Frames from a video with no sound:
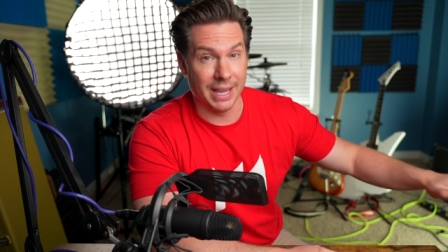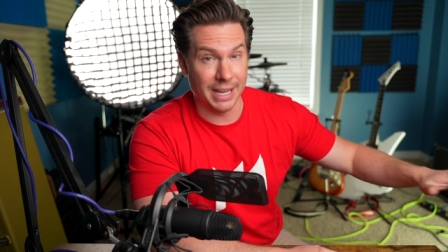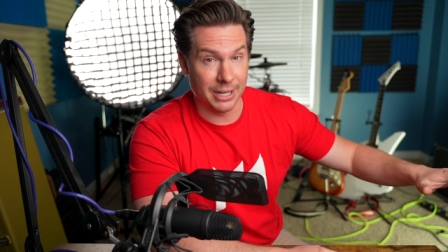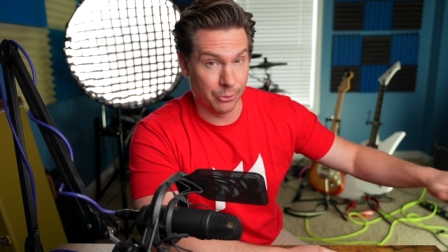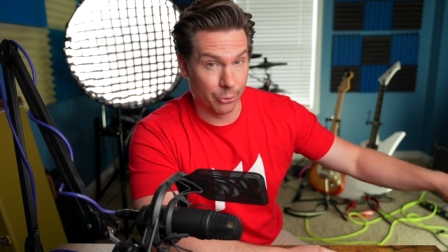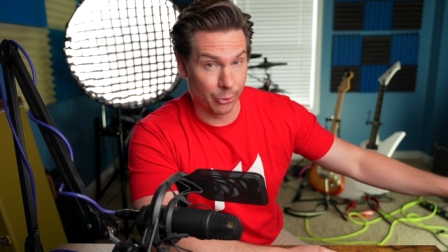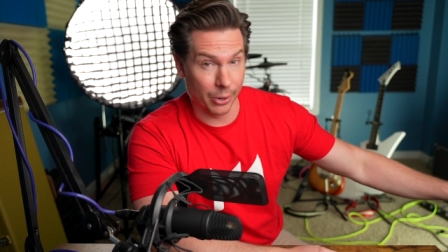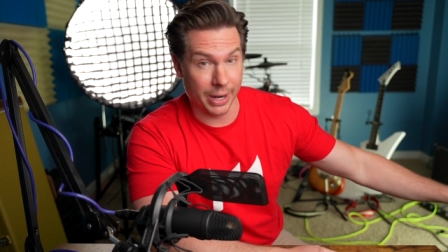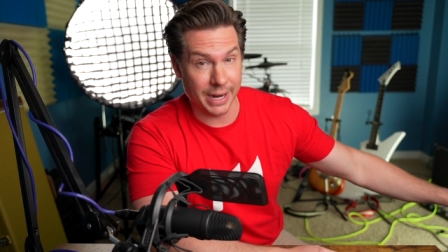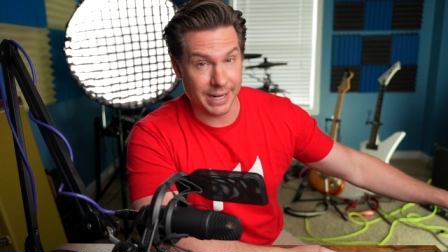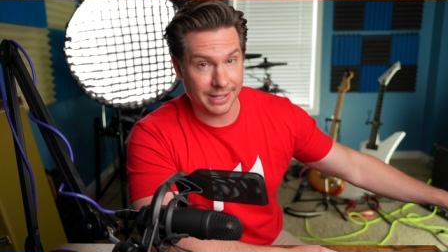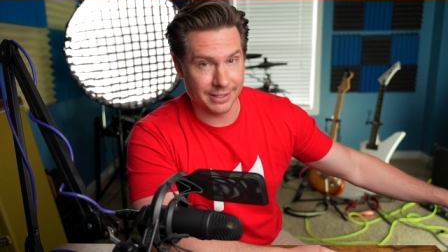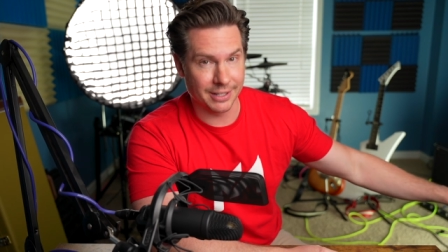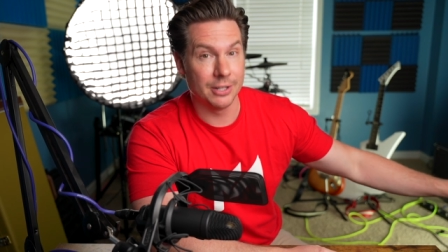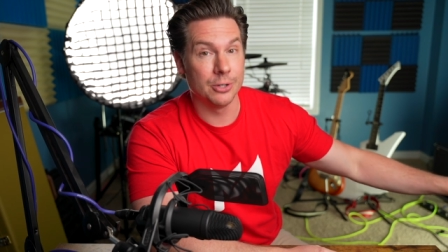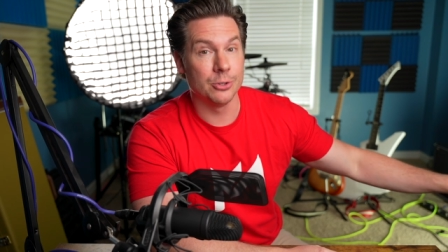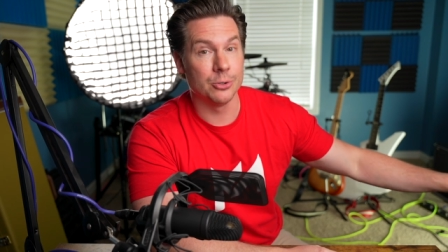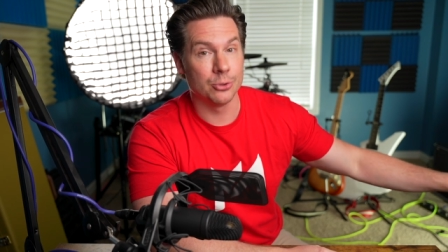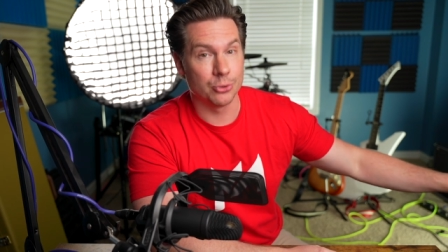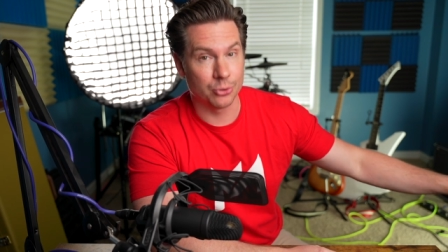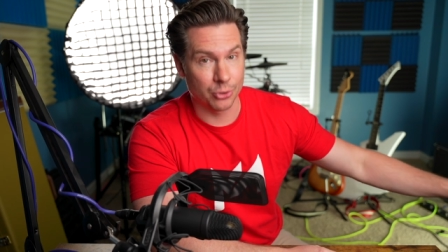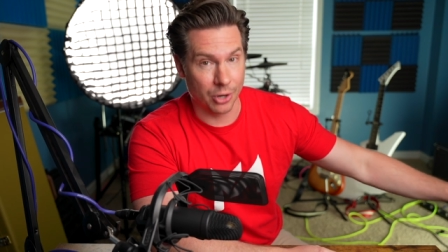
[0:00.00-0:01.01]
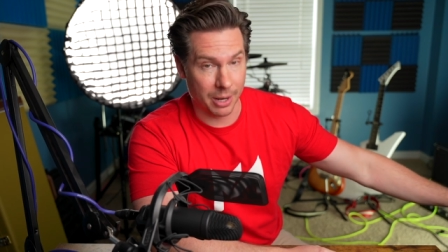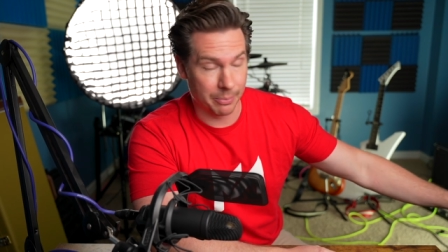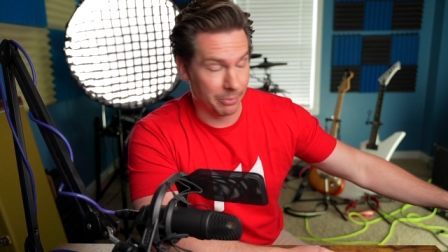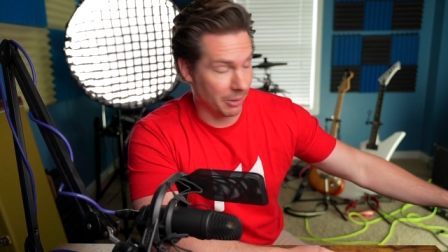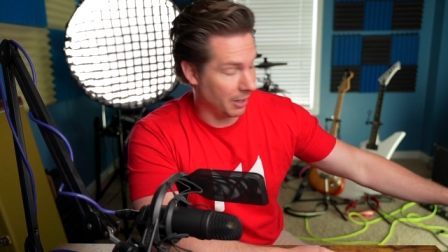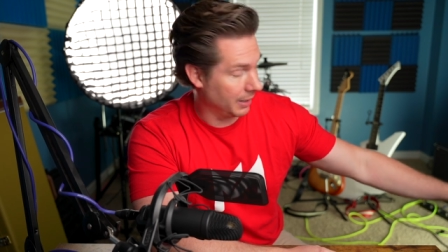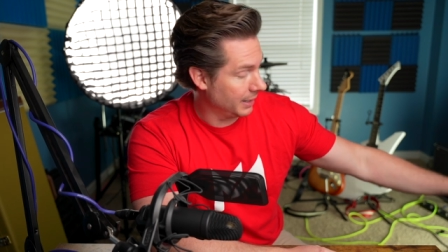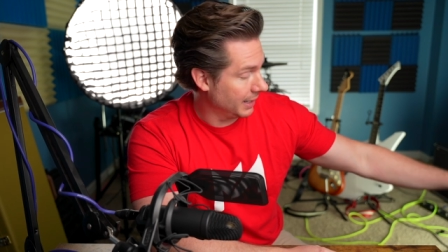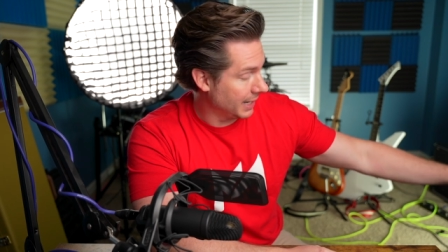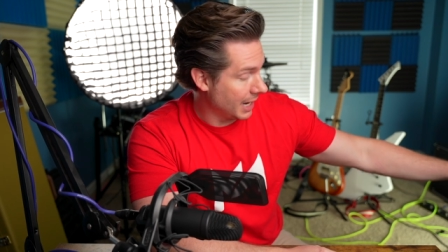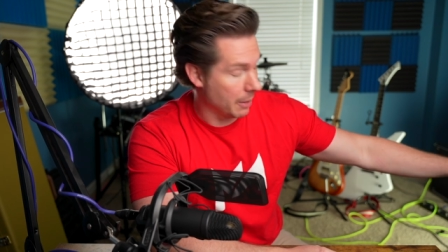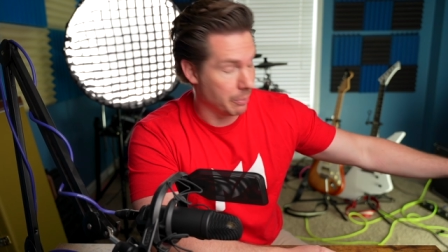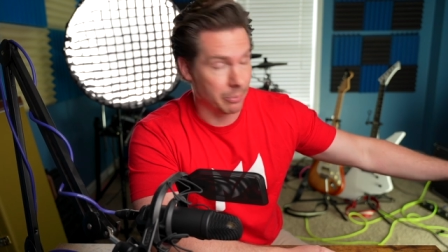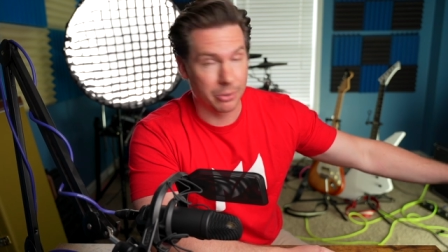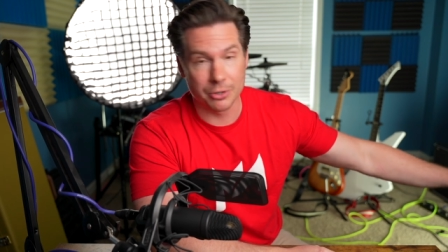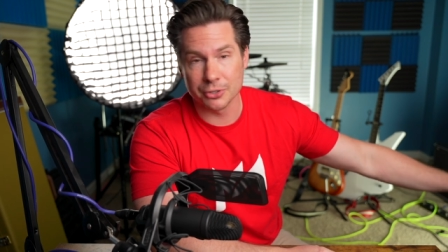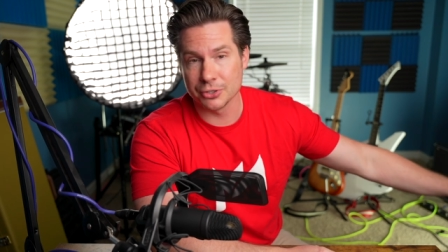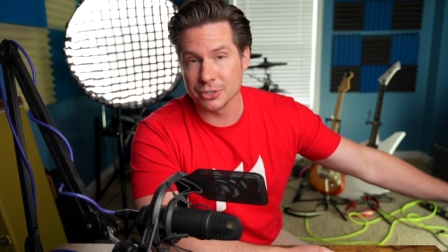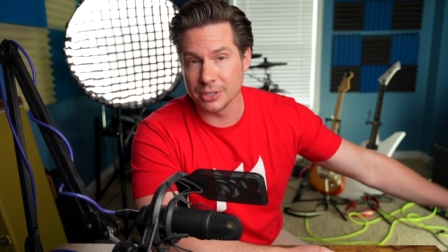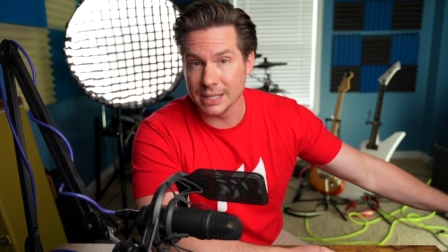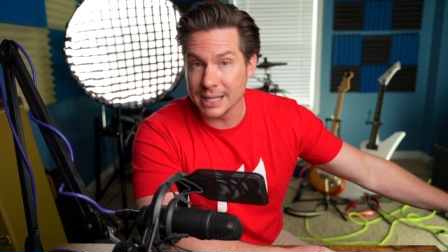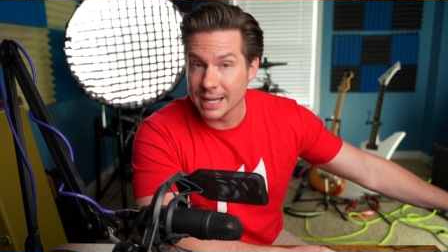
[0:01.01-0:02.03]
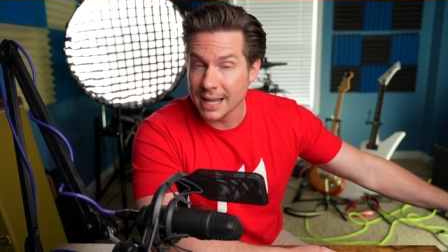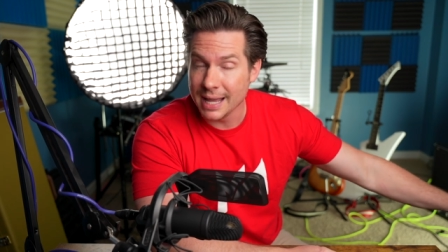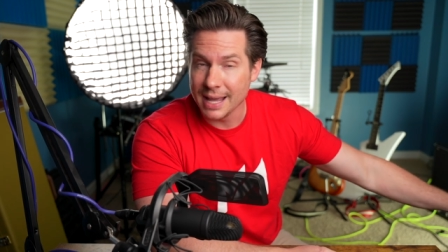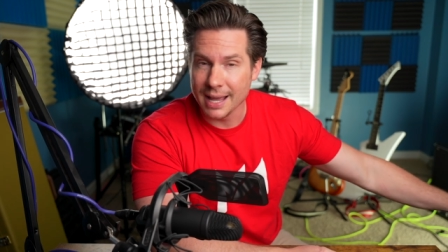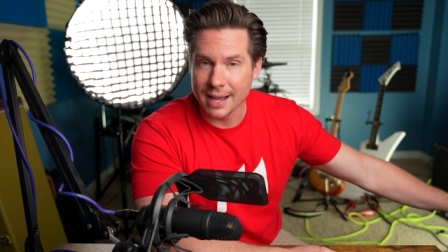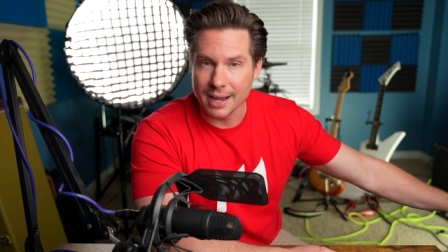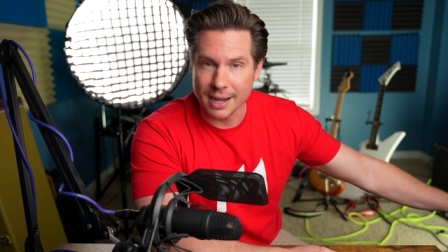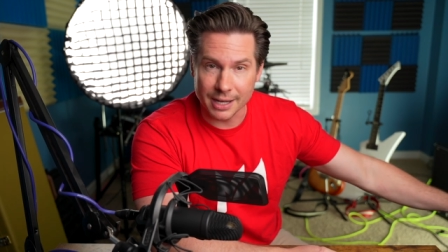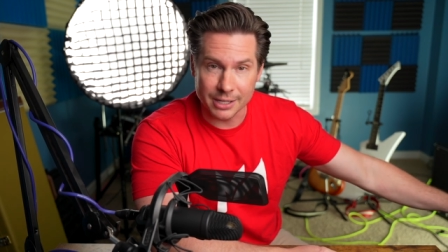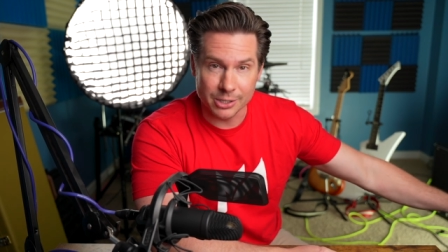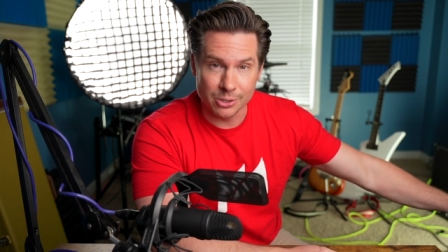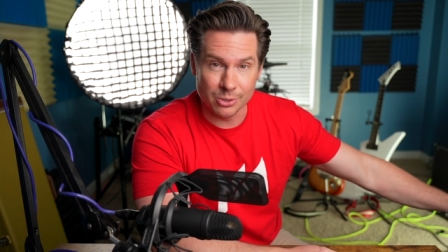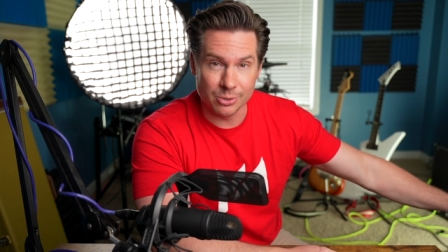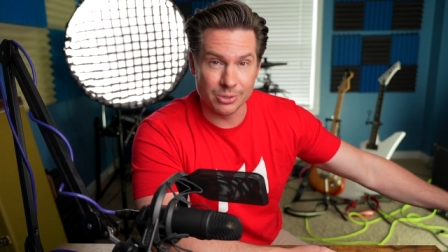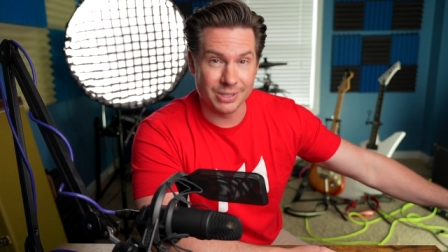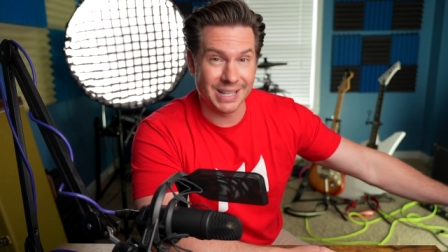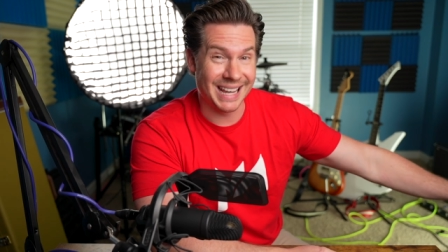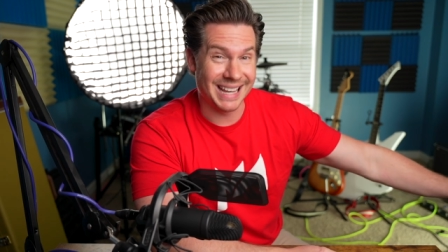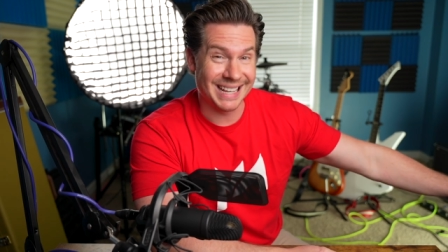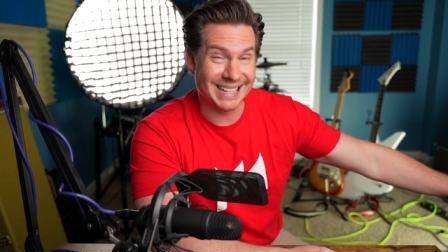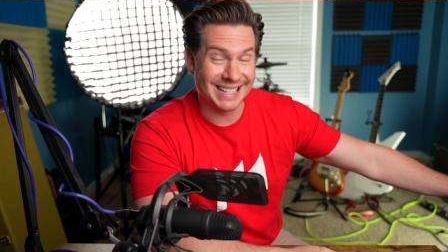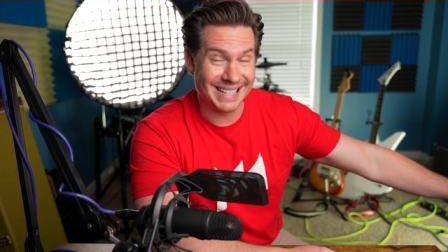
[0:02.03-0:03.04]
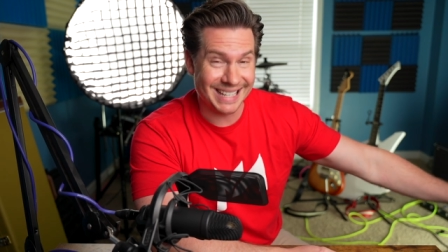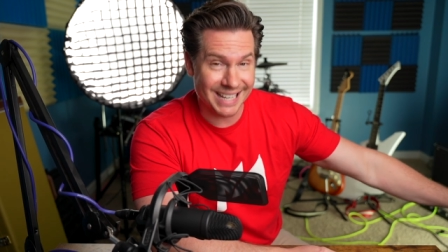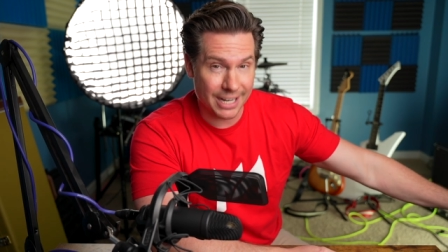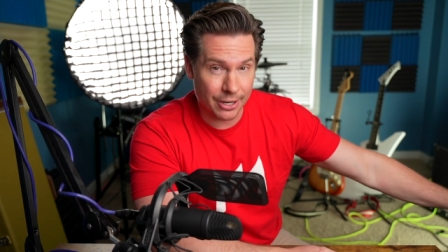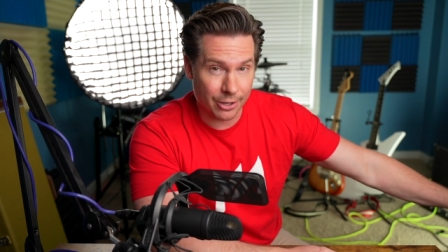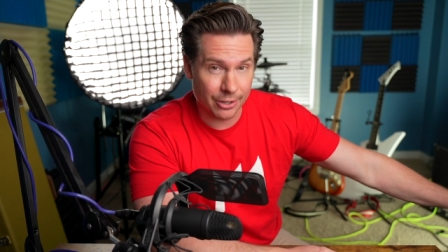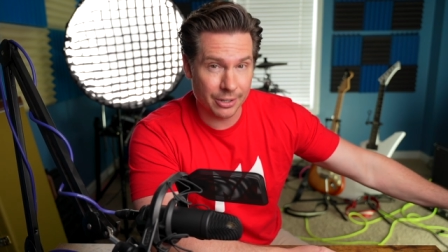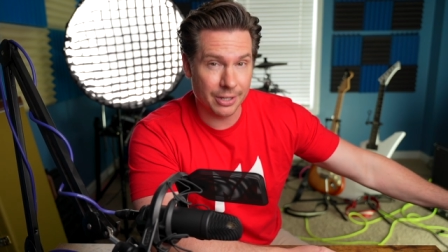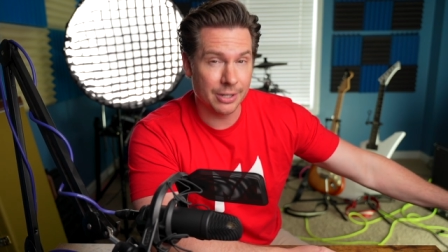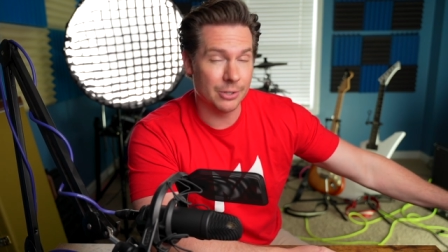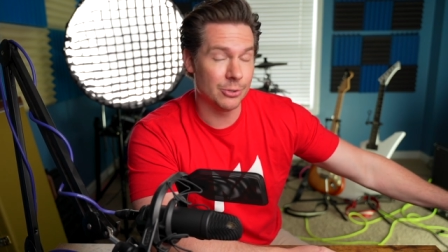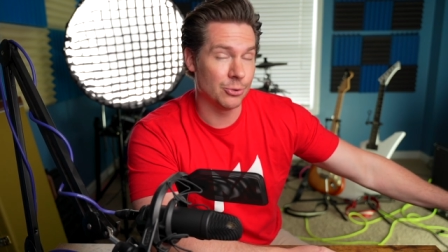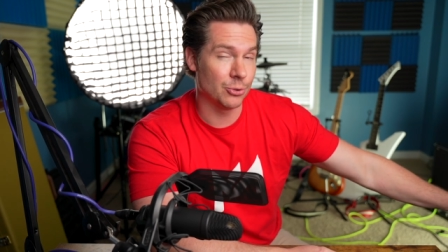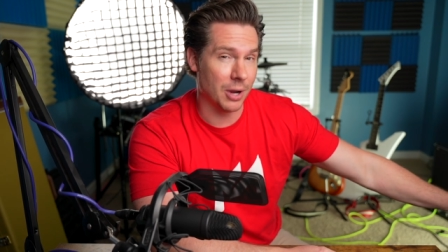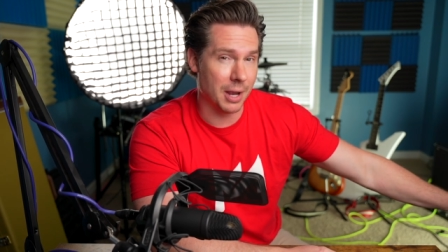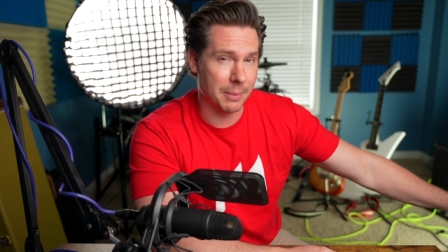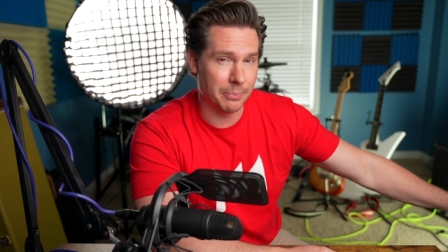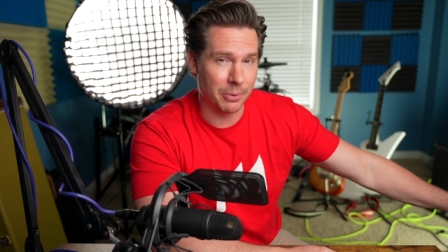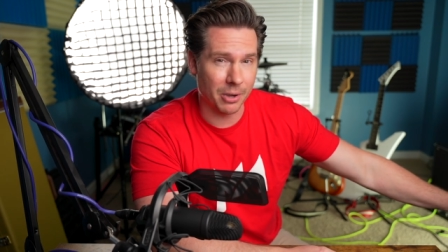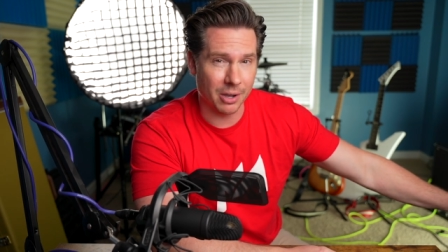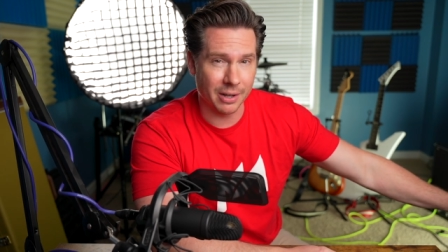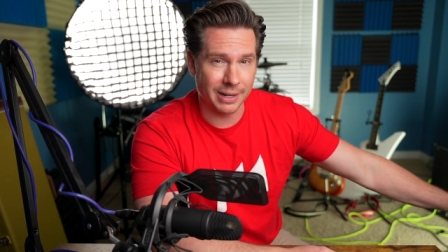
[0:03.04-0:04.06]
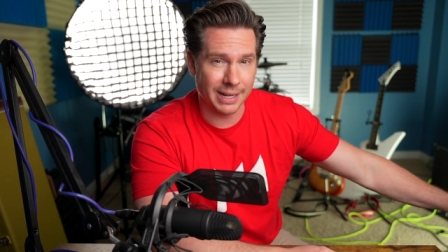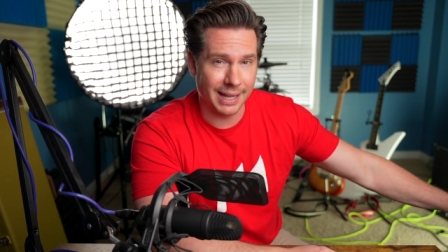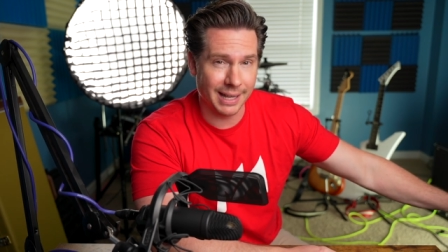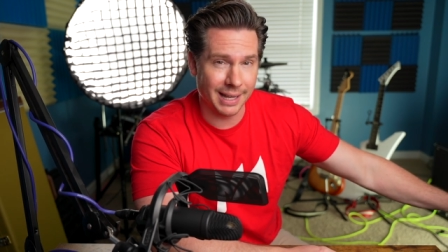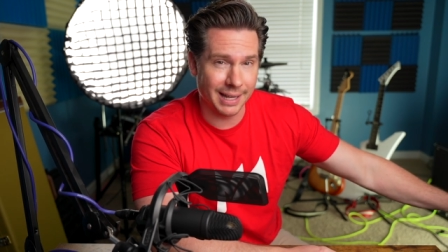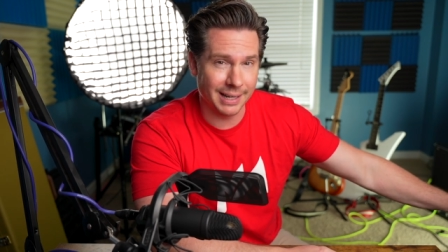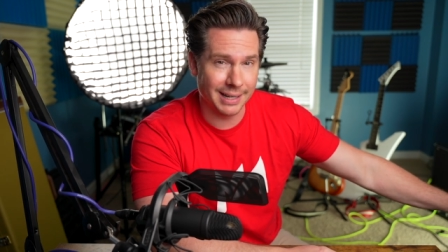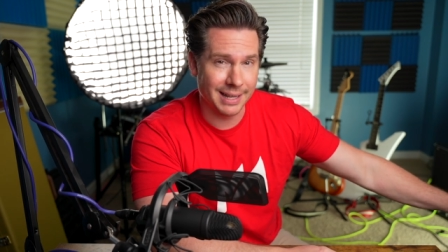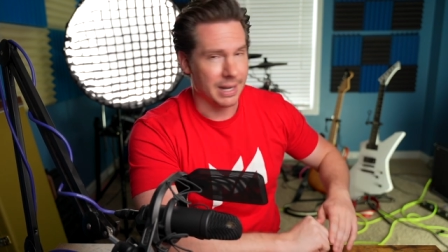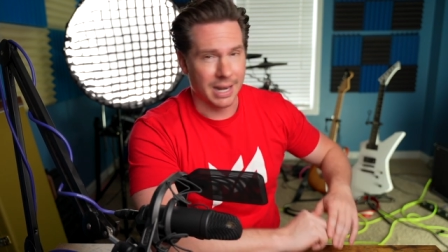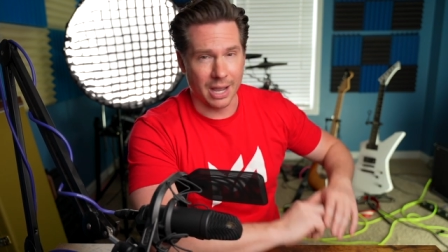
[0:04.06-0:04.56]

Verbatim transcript: a great tripod. Now, personally, I use a geared tripod head.